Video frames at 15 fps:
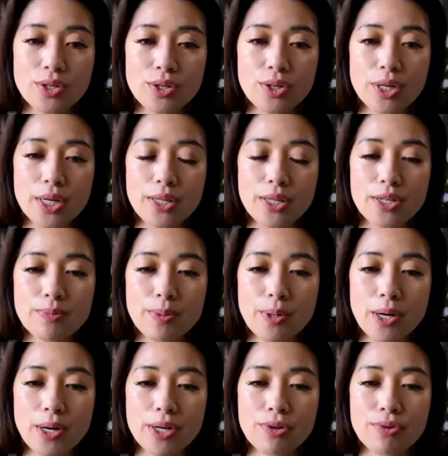During this
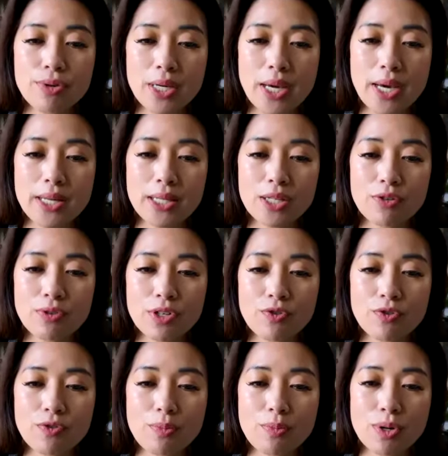period, you can't
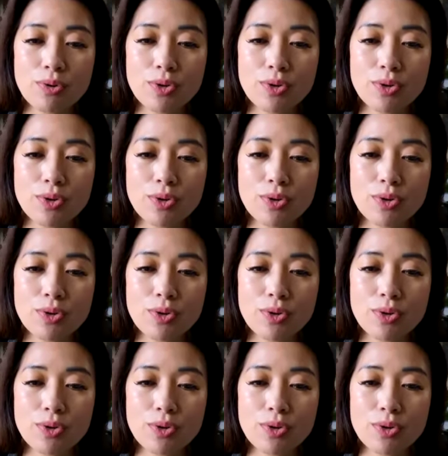switch from